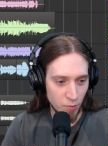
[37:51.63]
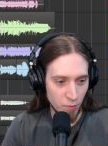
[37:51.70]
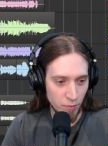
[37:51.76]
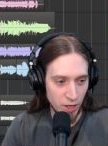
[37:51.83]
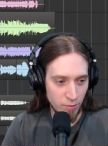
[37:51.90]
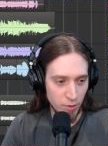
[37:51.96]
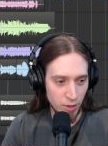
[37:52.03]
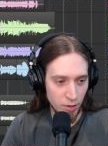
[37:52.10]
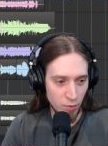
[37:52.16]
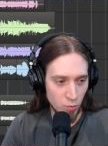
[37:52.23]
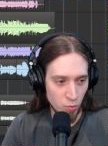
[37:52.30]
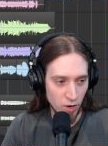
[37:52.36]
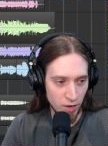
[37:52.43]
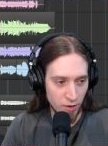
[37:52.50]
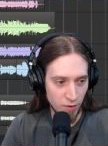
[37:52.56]
Maybe
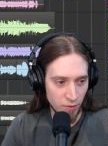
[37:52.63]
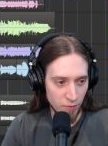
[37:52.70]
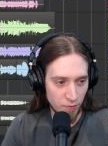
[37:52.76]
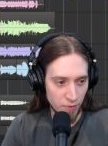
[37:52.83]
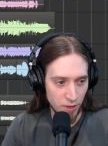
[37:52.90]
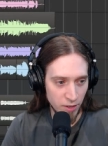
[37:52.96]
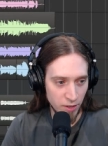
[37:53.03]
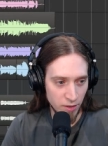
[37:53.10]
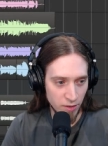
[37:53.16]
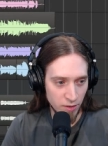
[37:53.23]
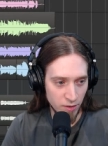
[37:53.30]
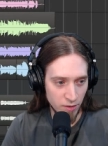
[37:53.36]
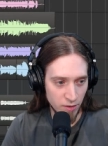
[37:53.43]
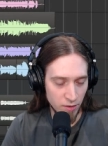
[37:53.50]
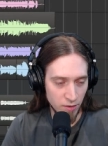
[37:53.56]
one thing
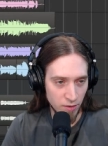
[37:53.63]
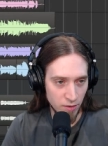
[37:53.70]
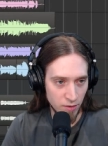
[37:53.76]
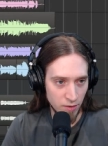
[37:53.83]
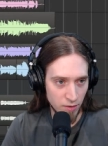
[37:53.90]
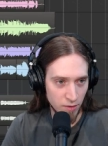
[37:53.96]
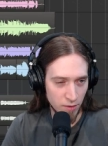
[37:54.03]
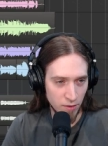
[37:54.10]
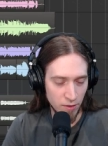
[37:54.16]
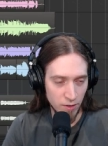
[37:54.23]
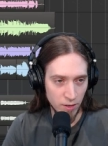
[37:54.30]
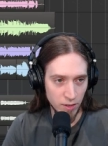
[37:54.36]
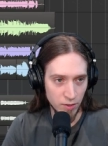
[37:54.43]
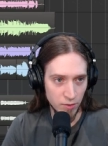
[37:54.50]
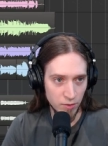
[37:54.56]

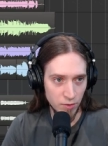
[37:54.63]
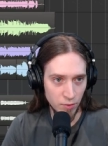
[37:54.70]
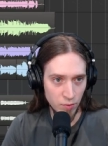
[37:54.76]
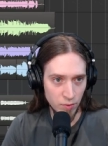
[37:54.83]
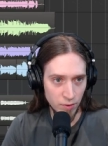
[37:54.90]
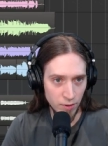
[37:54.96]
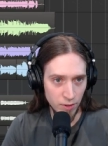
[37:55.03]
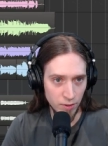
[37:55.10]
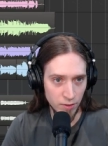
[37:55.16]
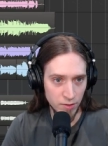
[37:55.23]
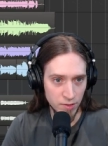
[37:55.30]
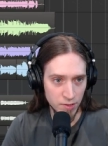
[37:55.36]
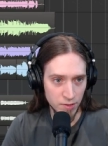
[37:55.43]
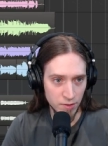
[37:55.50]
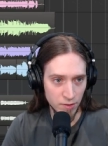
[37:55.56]
I could do
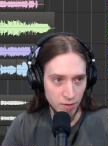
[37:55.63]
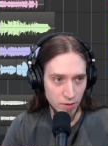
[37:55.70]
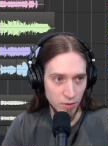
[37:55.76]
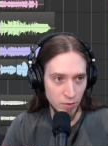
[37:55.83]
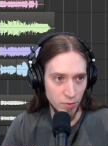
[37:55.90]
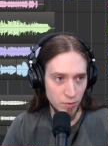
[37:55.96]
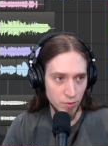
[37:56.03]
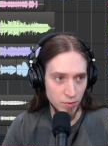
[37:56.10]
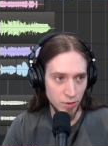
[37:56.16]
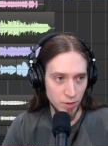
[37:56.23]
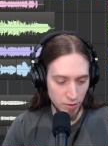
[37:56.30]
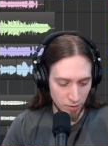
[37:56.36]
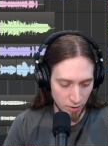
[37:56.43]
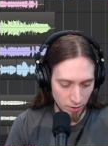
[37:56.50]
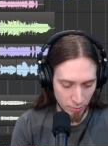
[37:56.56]
is go to the
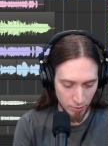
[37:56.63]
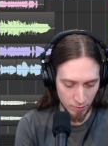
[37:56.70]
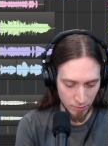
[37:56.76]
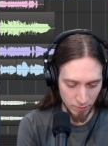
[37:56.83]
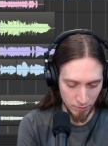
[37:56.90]
GitHub.